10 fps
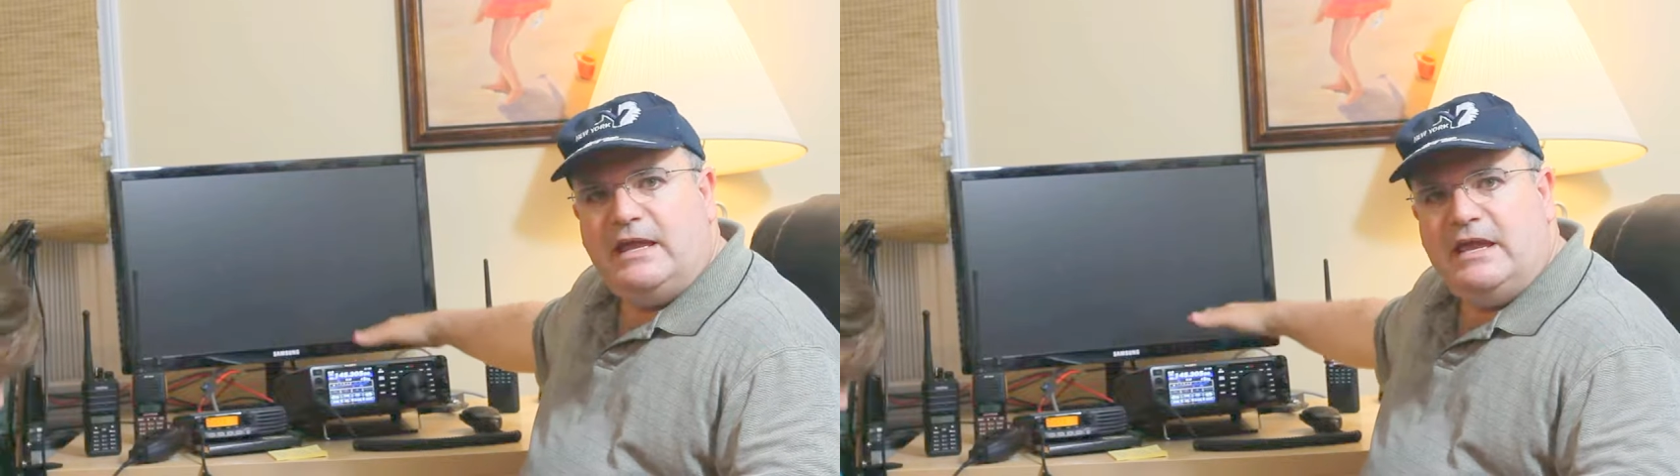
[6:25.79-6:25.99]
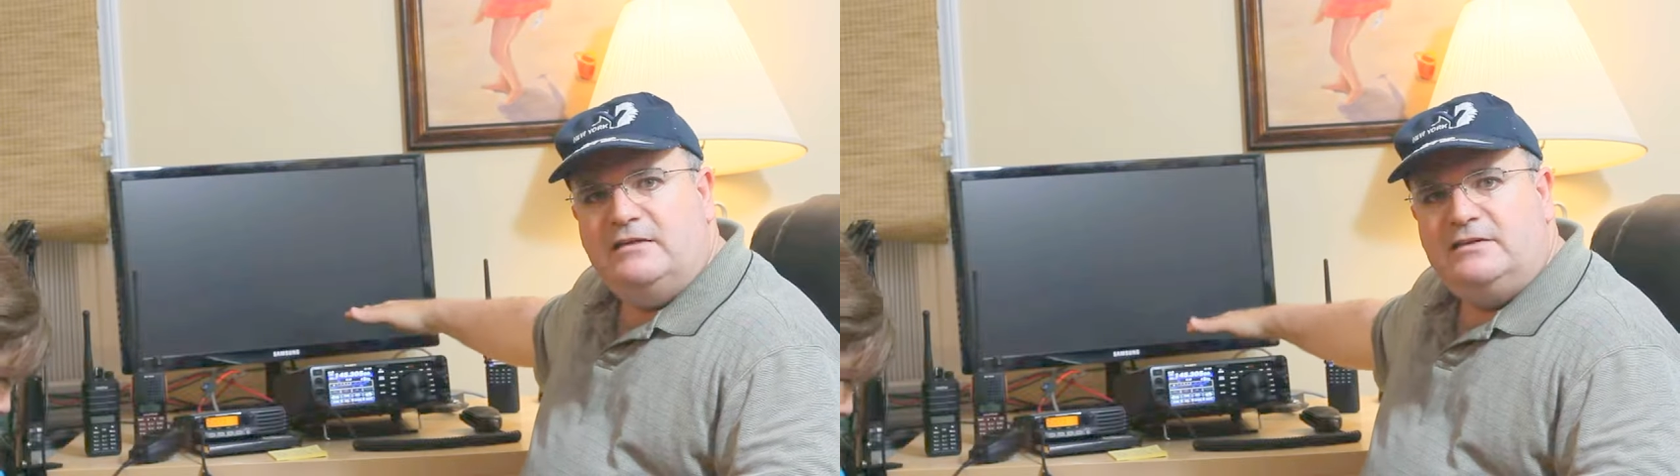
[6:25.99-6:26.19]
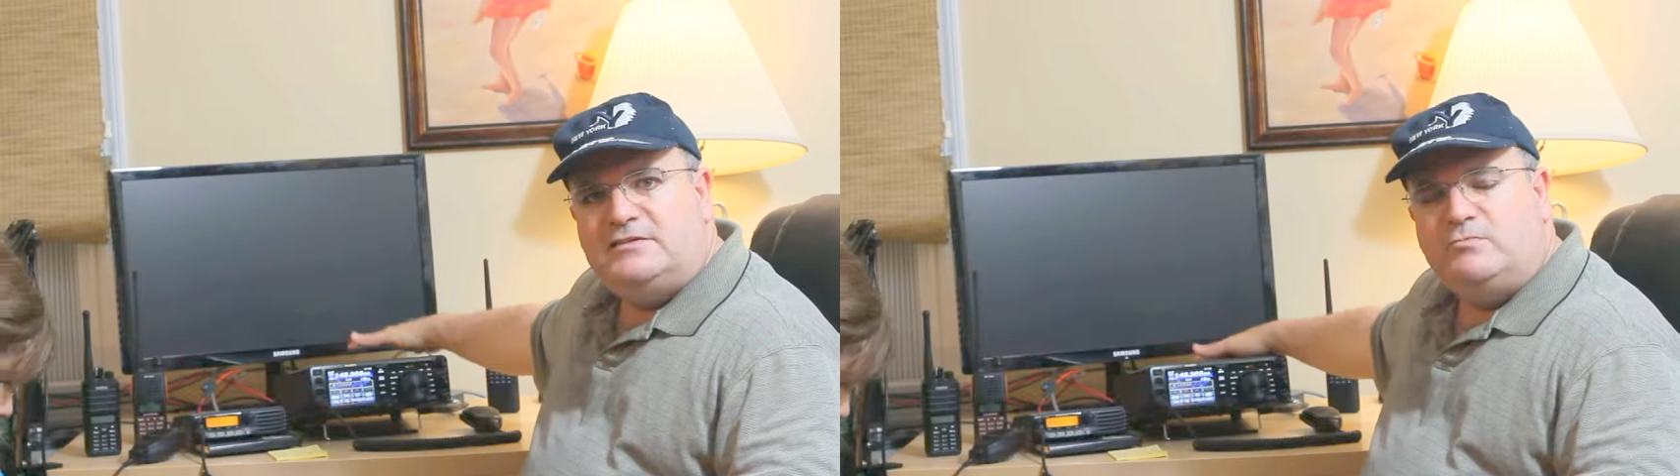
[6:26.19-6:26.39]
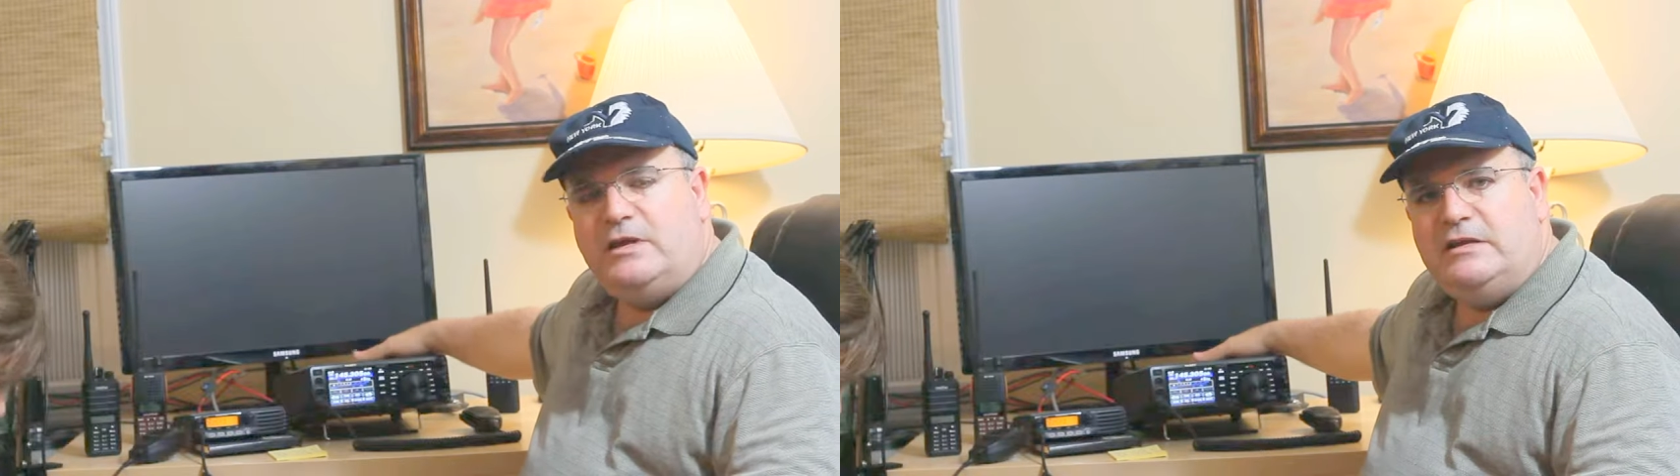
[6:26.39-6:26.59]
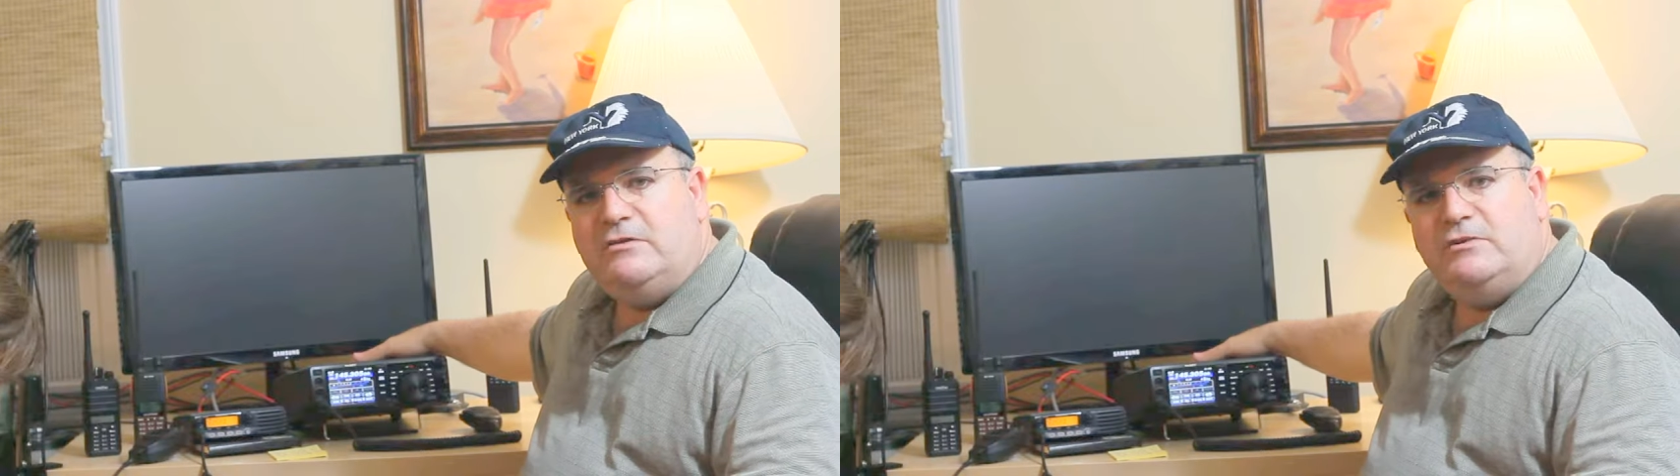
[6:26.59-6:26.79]
and this
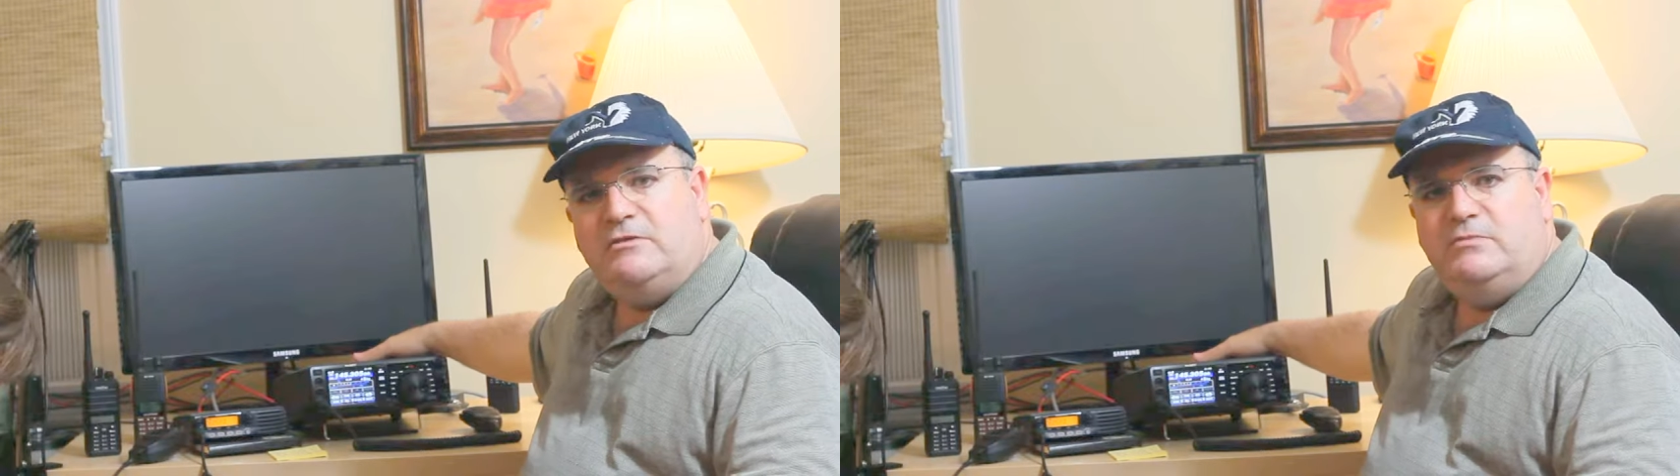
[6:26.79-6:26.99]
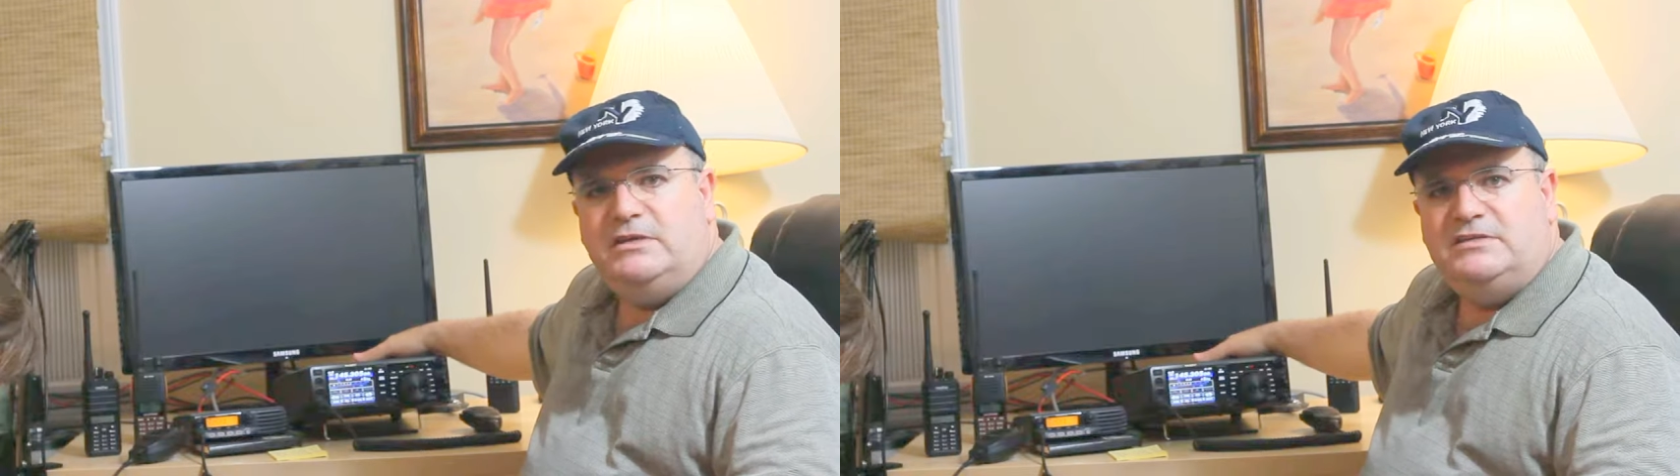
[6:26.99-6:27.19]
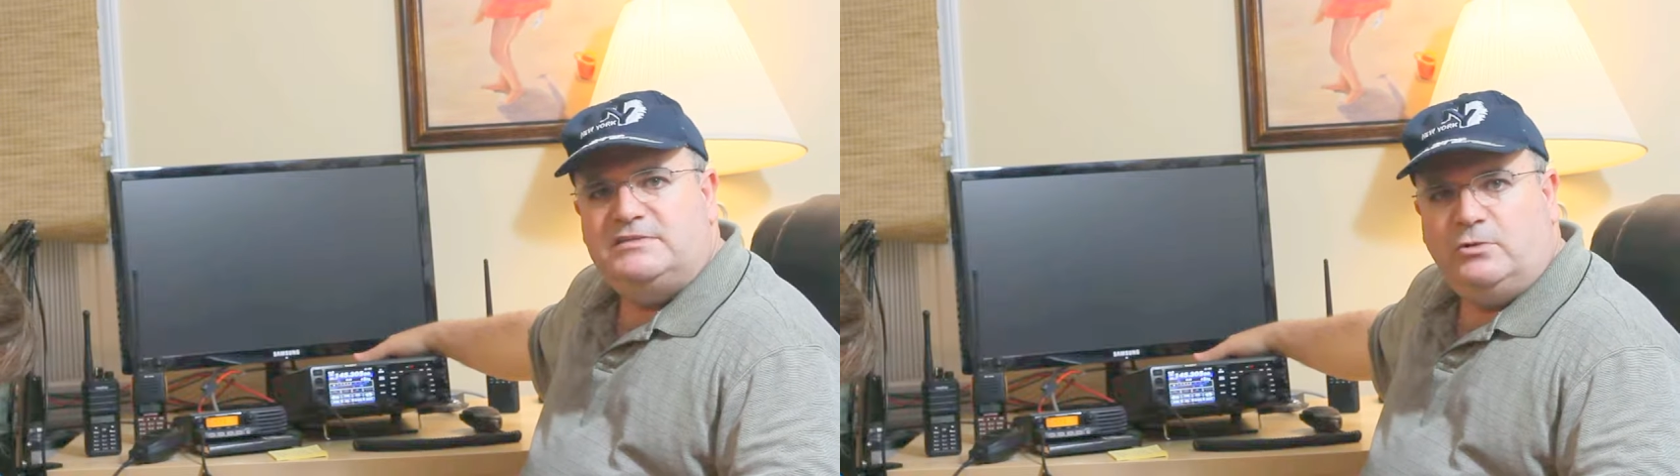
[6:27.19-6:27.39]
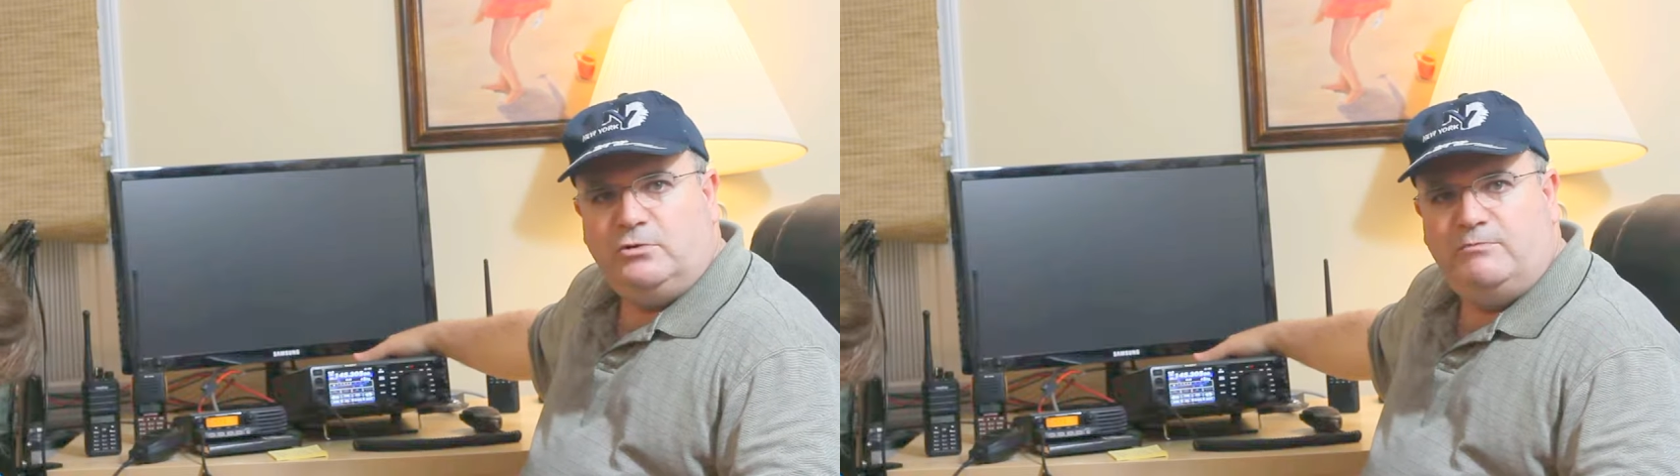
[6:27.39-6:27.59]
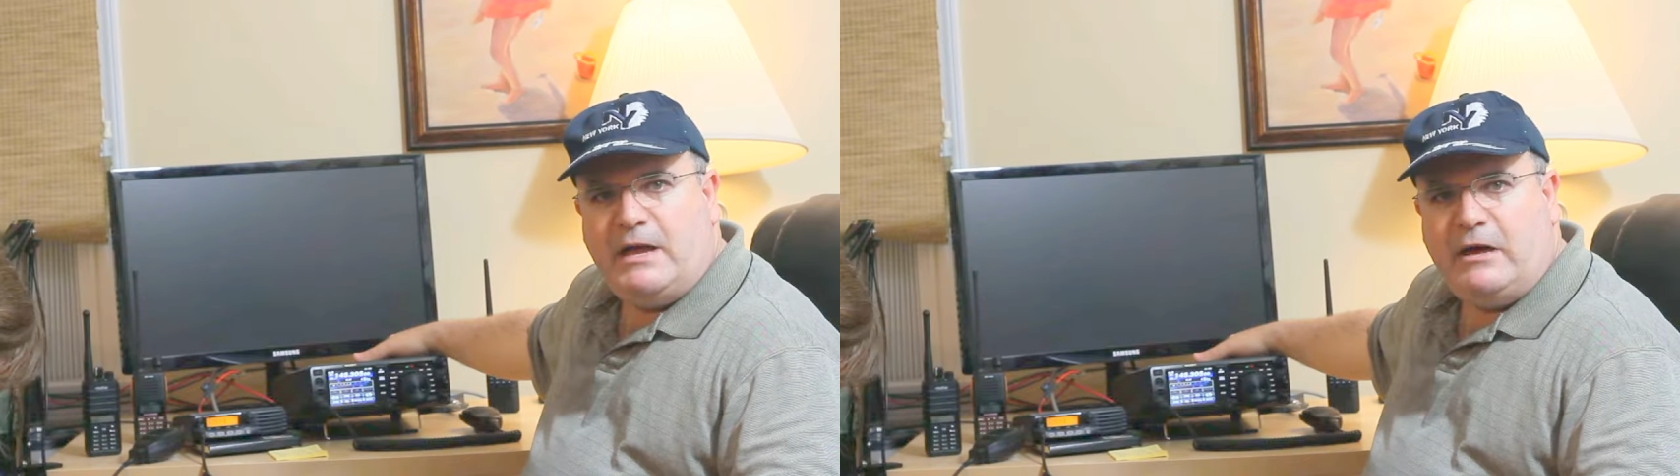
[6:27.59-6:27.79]
radio can be
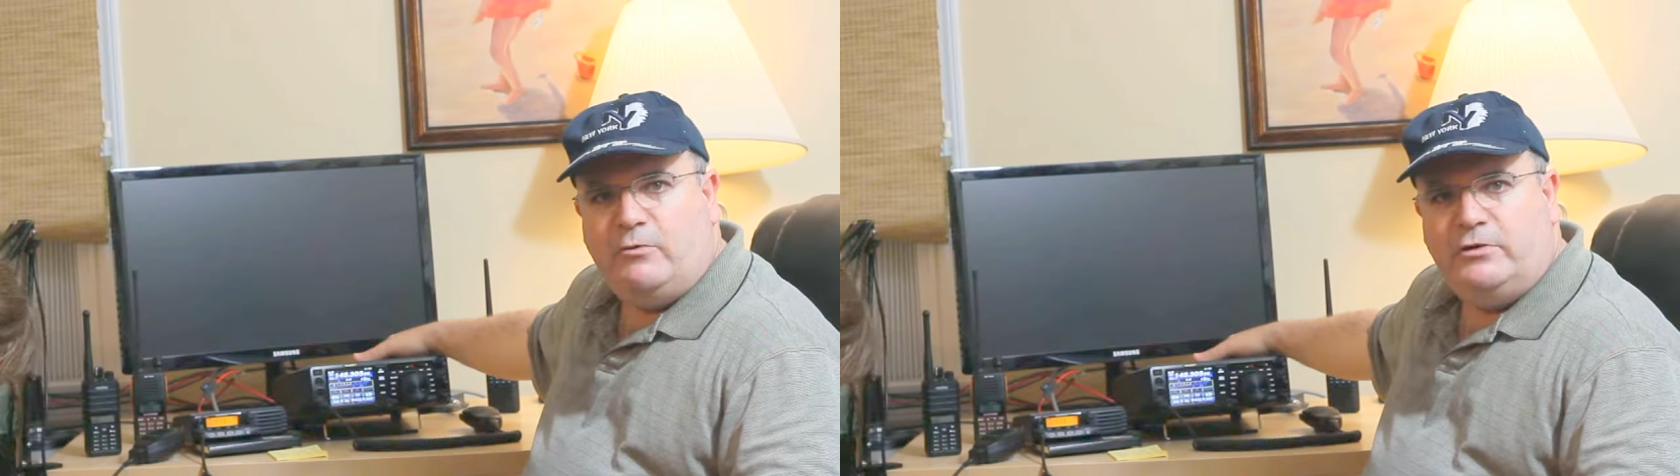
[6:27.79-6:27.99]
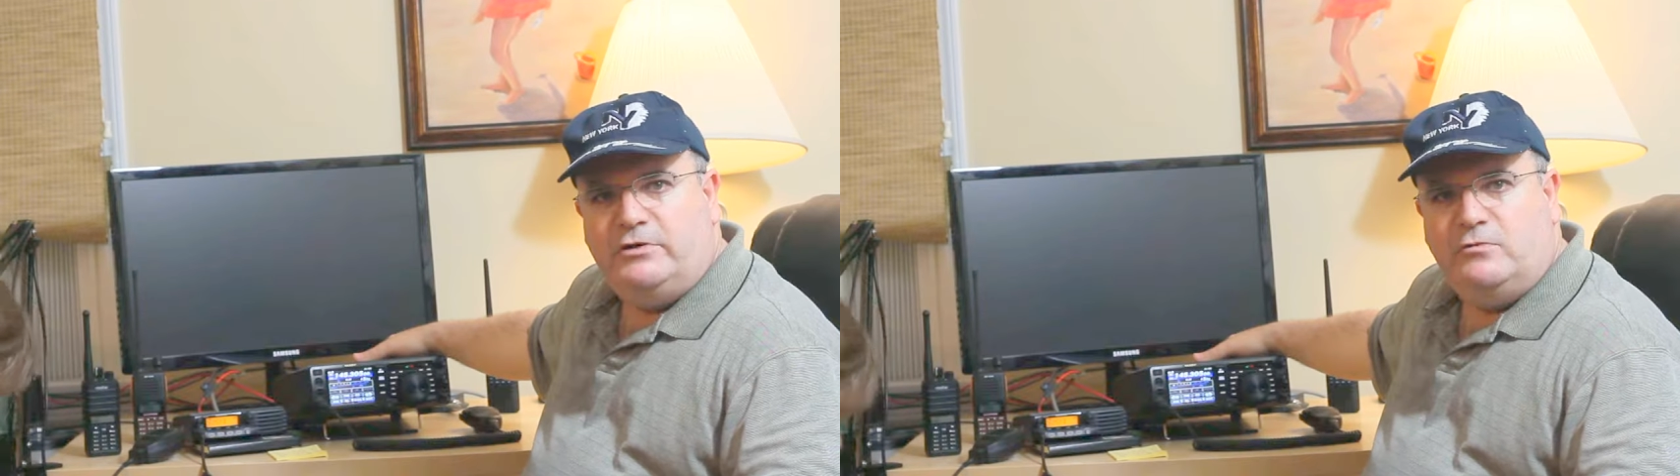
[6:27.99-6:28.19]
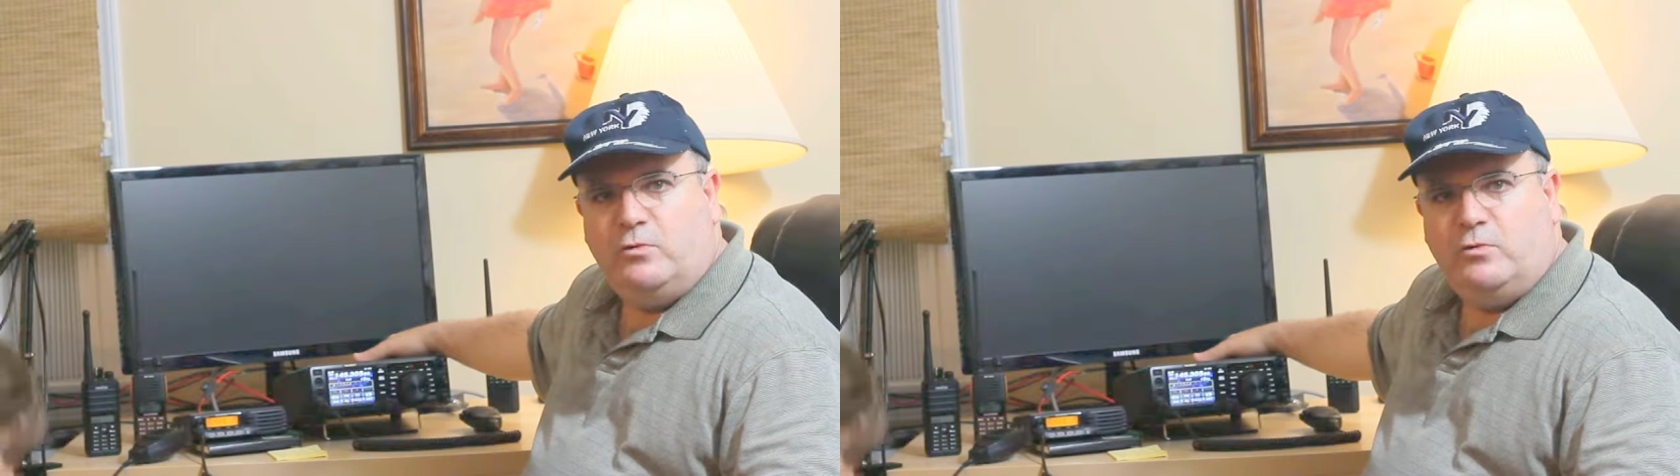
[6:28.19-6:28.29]
solar powered